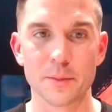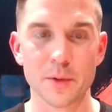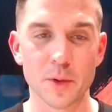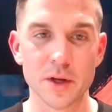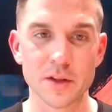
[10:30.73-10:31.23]

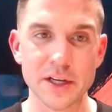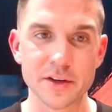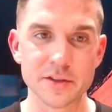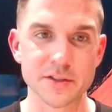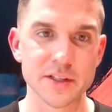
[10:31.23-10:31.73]
We want
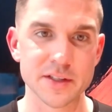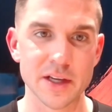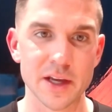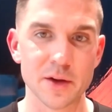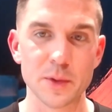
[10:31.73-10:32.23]
leaders to
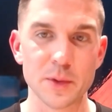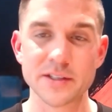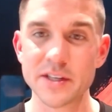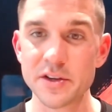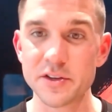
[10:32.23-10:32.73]
say, we
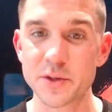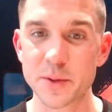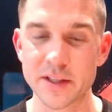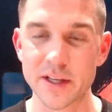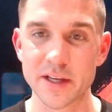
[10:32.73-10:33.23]
see you
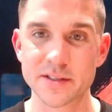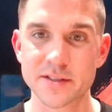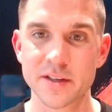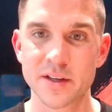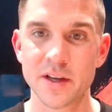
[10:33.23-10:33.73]
doing this.